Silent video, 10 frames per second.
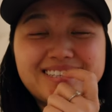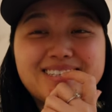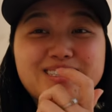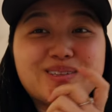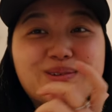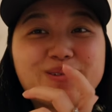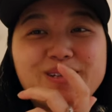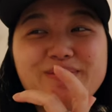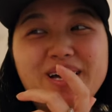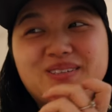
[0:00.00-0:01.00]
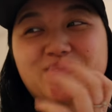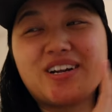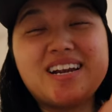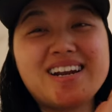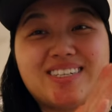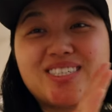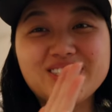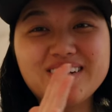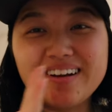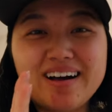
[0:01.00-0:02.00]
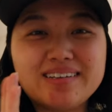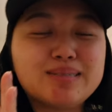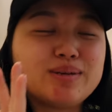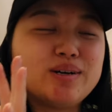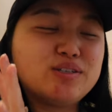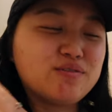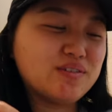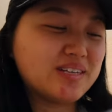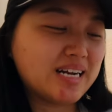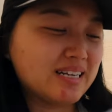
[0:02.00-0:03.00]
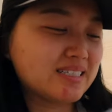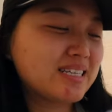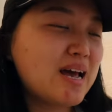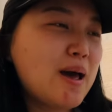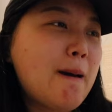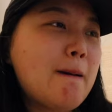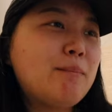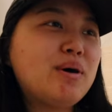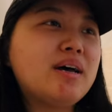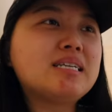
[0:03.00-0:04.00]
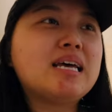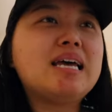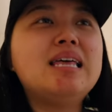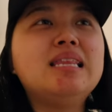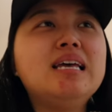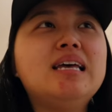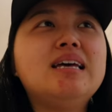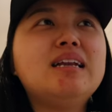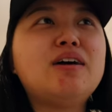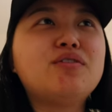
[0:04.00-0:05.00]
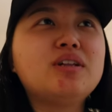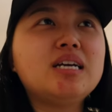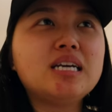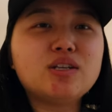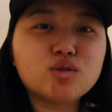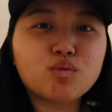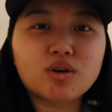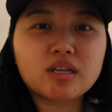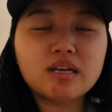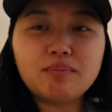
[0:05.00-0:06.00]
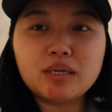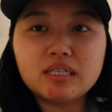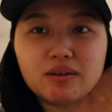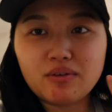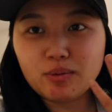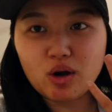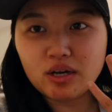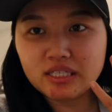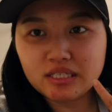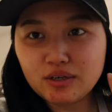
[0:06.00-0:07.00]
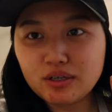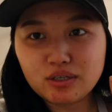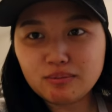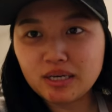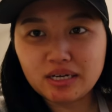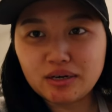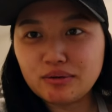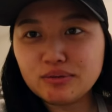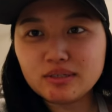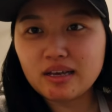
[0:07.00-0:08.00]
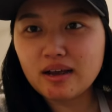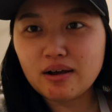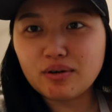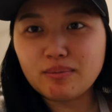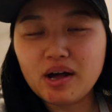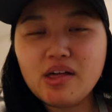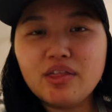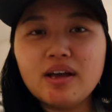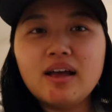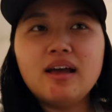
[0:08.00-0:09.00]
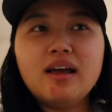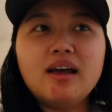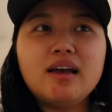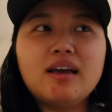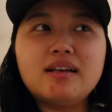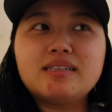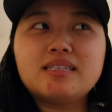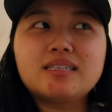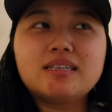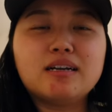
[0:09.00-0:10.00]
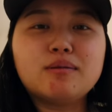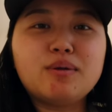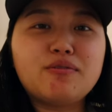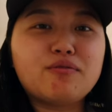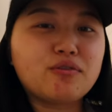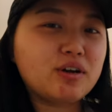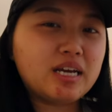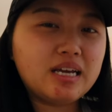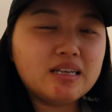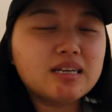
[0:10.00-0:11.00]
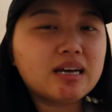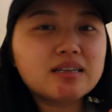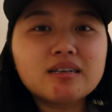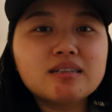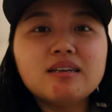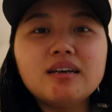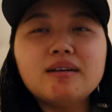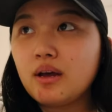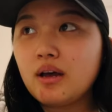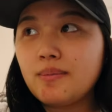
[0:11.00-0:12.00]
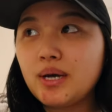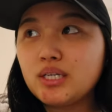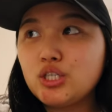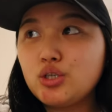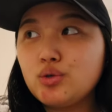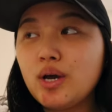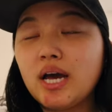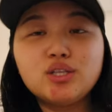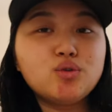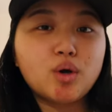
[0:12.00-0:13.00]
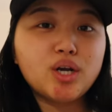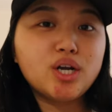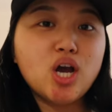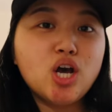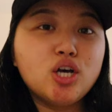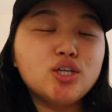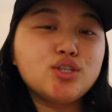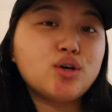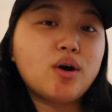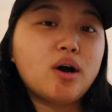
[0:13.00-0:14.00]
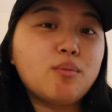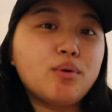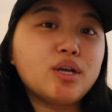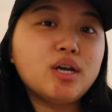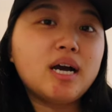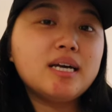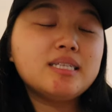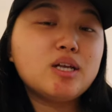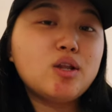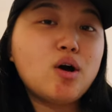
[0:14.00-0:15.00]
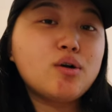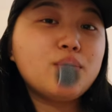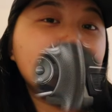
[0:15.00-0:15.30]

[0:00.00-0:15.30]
did something really bad this morning and I should not have spent $150. But in the end, I feel like it is worth it because if I'm constantly going to do my nails like every month, it's gonna be free technically. I'm about to head to work so I'll bring you guys along